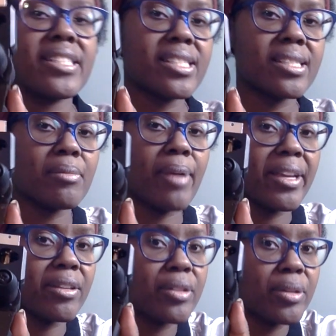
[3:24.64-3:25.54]
it's just a
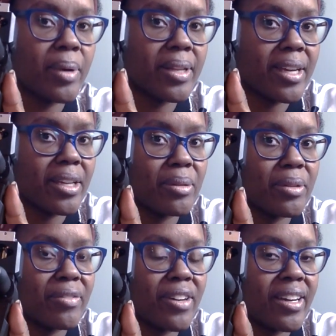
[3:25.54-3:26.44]
regular one that you
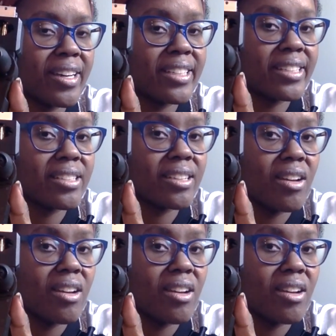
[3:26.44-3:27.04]
would find